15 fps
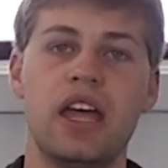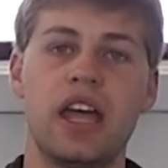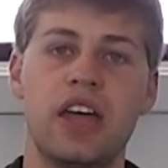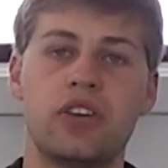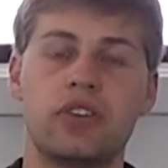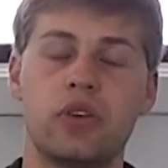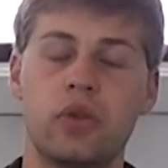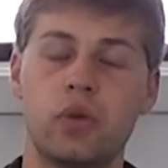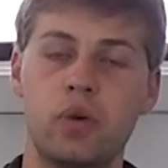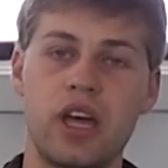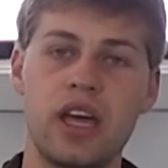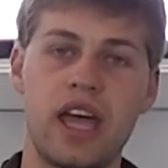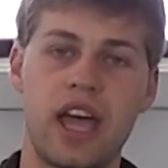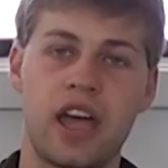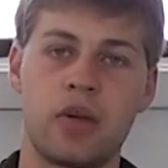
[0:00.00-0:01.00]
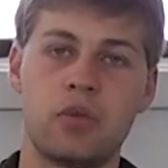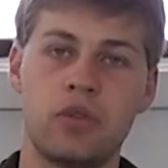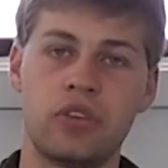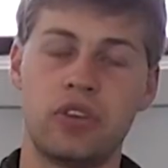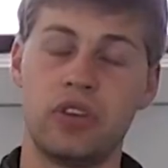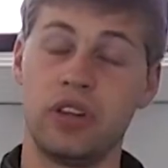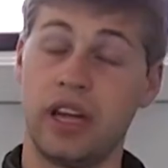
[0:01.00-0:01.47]
And so the way
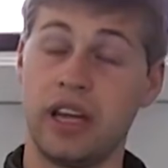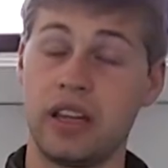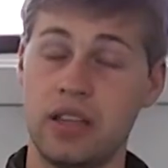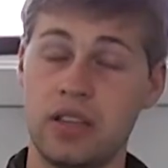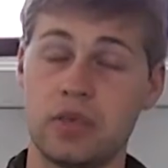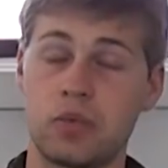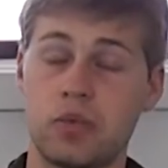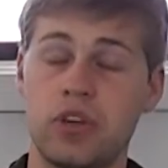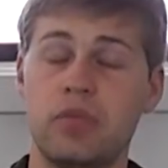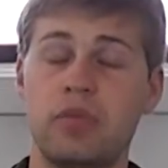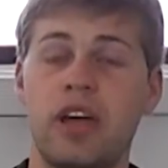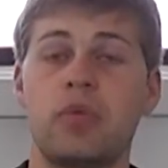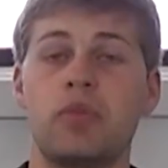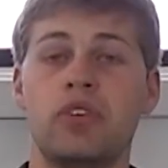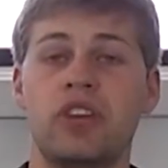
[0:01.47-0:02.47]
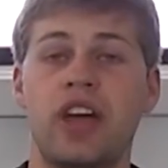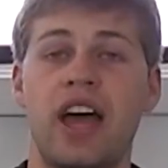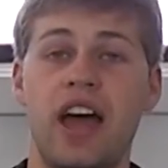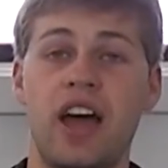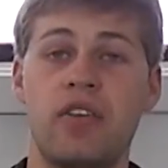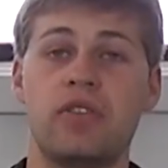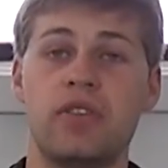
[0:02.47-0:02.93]
animals like these marine mammals
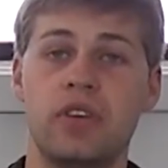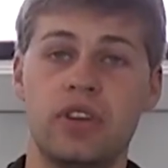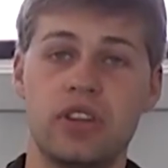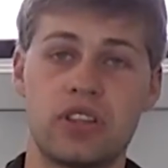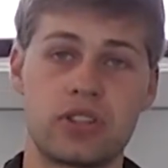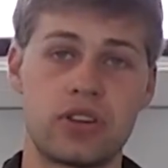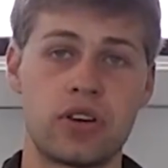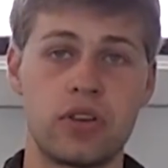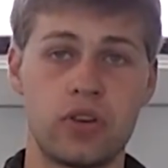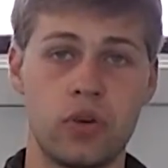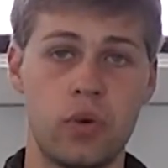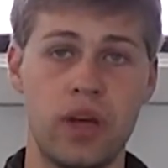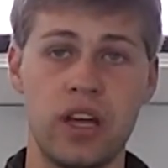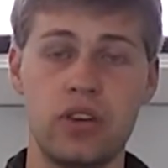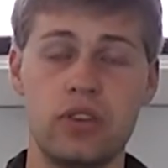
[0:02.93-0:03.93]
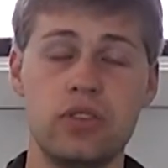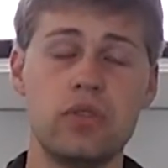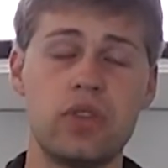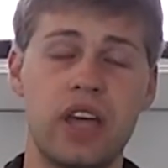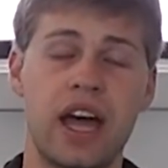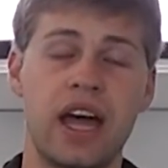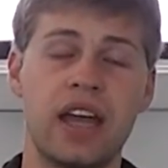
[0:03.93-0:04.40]
have discerned a way to
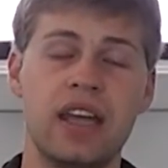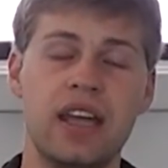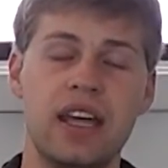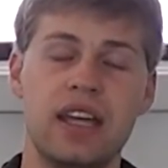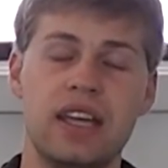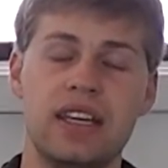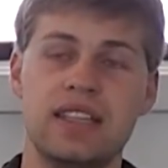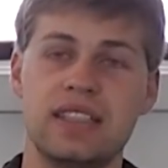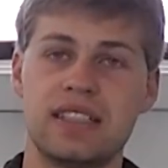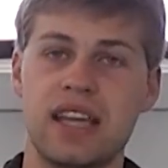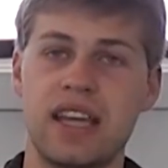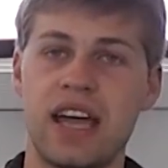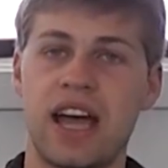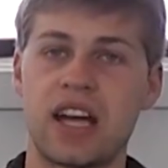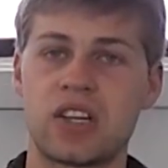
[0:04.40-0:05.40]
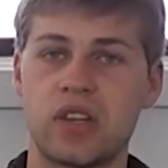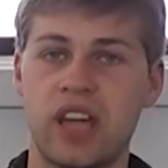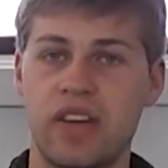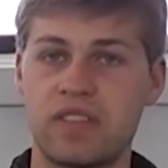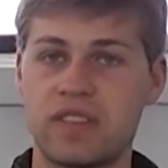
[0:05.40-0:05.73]
do that is they actually have